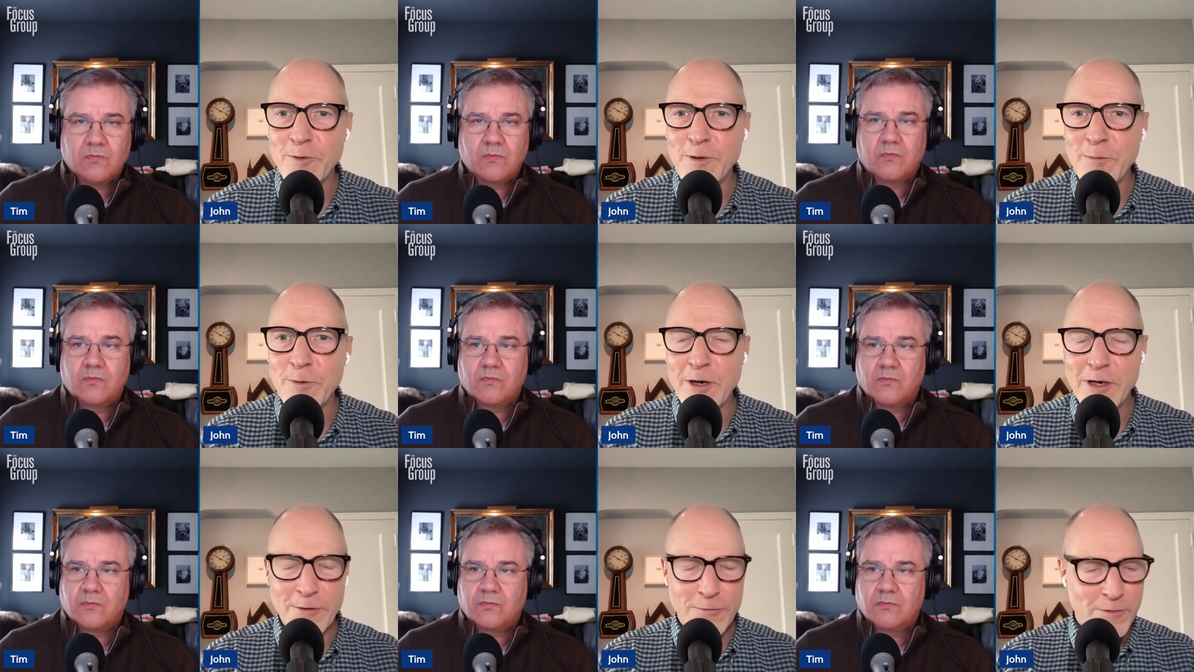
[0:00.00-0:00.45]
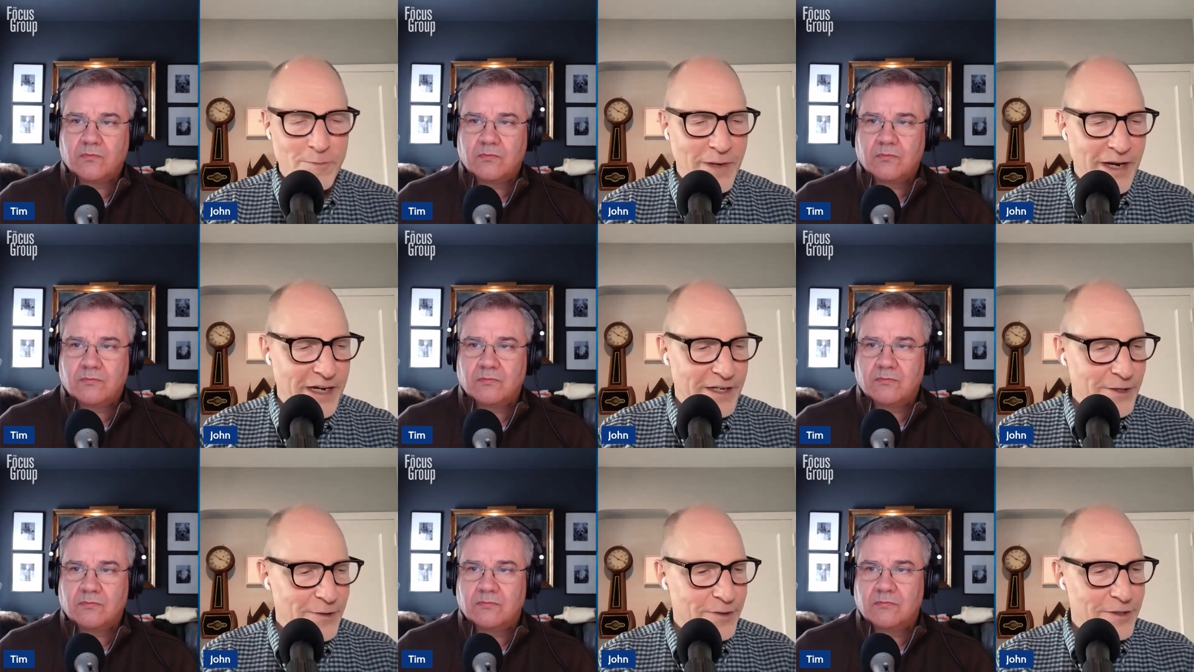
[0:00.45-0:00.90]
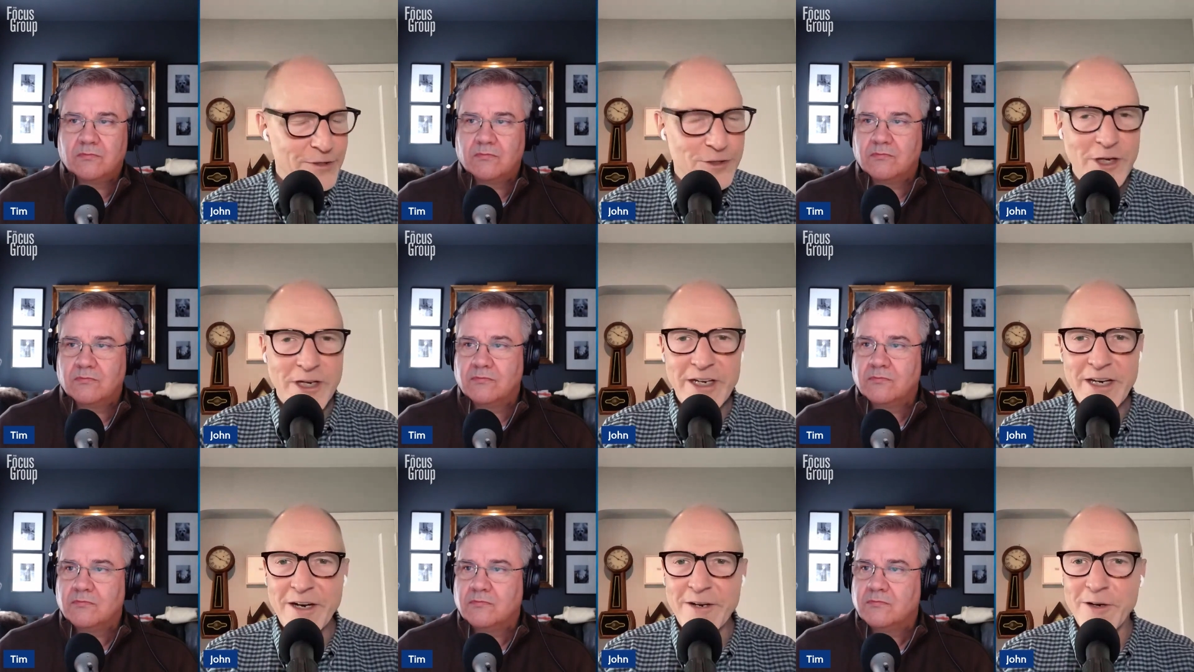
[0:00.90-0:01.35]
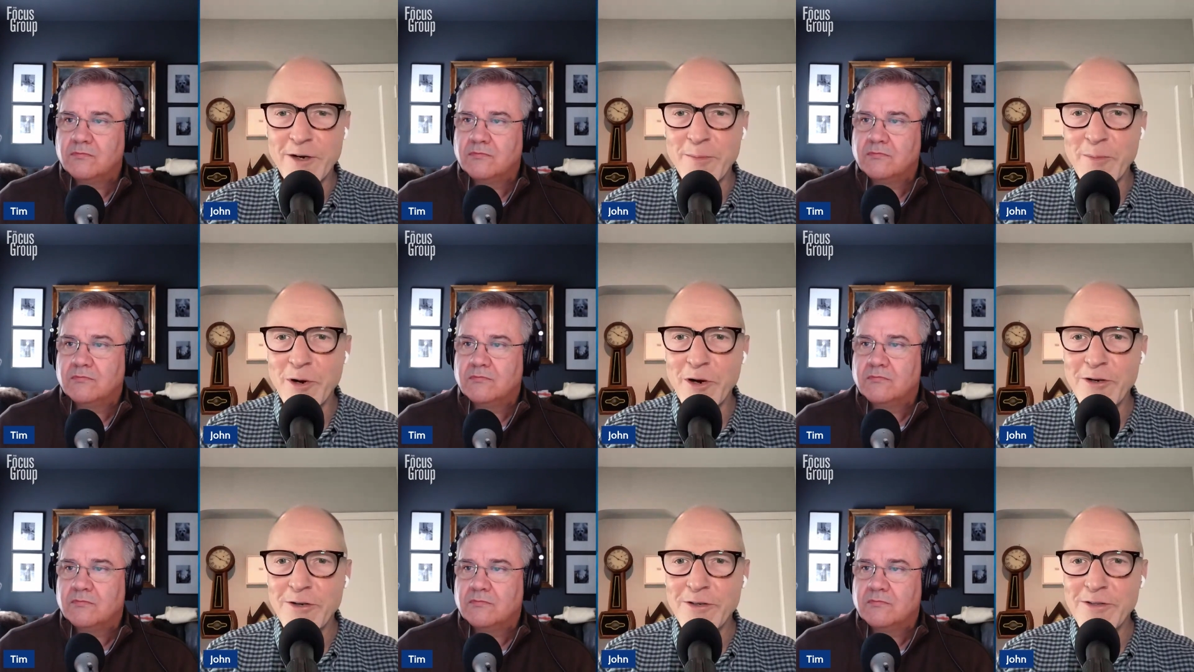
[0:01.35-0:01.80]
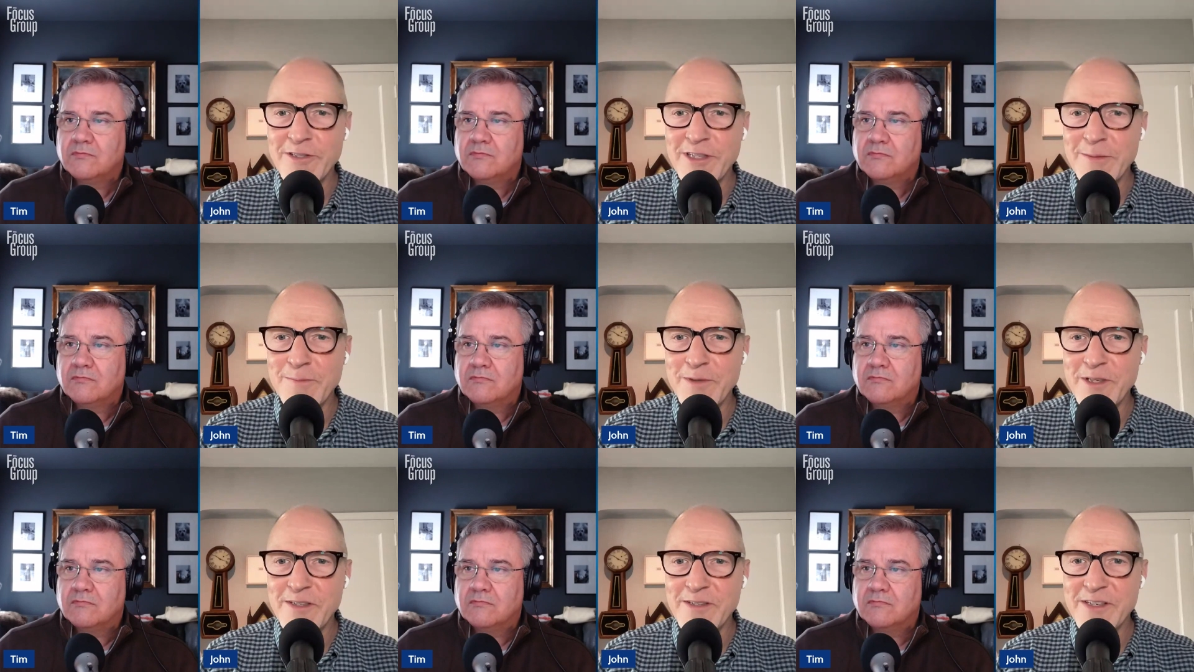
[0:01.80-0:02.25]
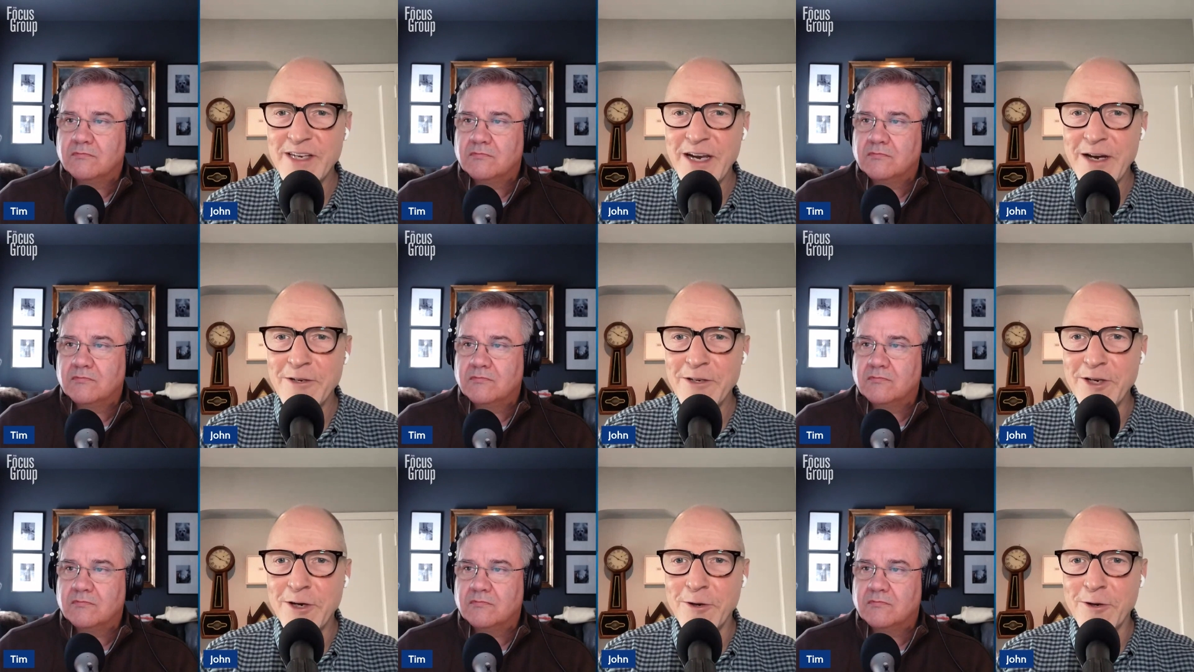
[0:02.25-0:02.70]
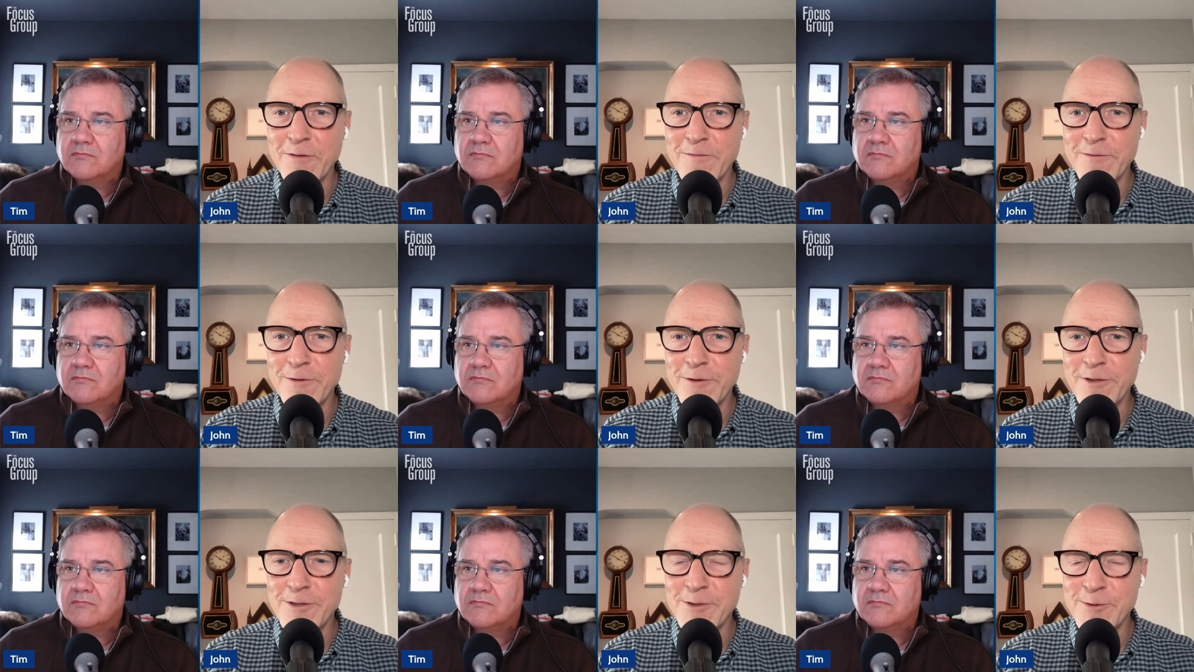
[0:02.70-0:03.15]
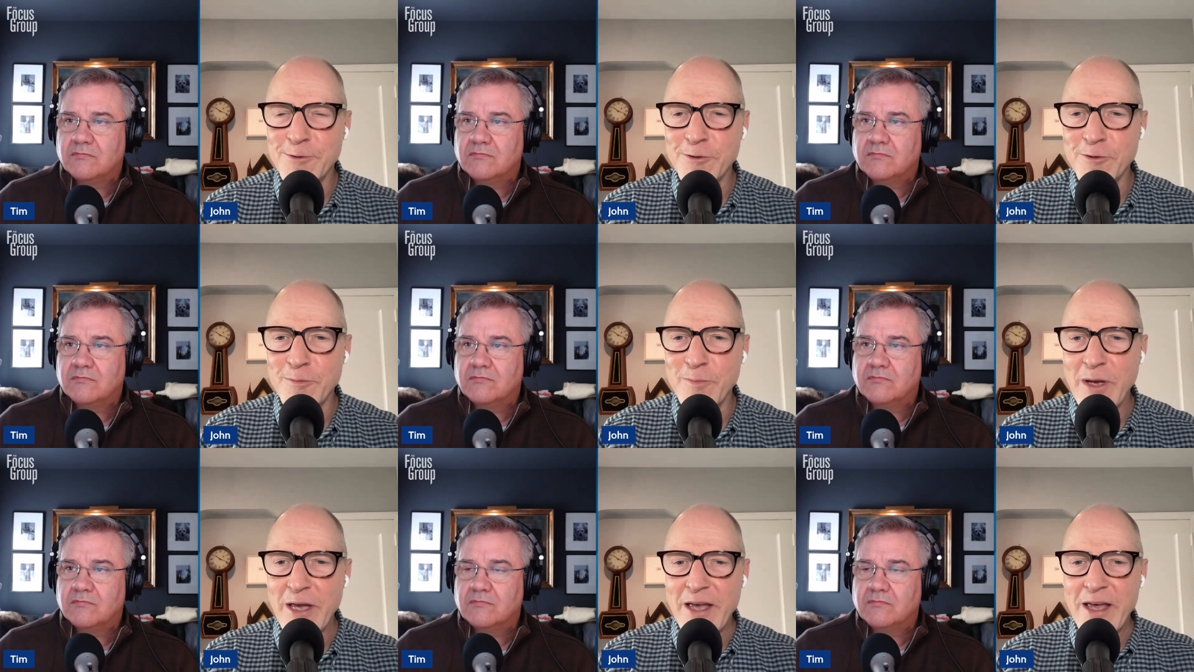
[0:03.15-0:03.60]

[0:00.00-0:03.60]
Speaker 1: We want to remind you to check out our partner, Deep Discount. You can go to the Focus Group.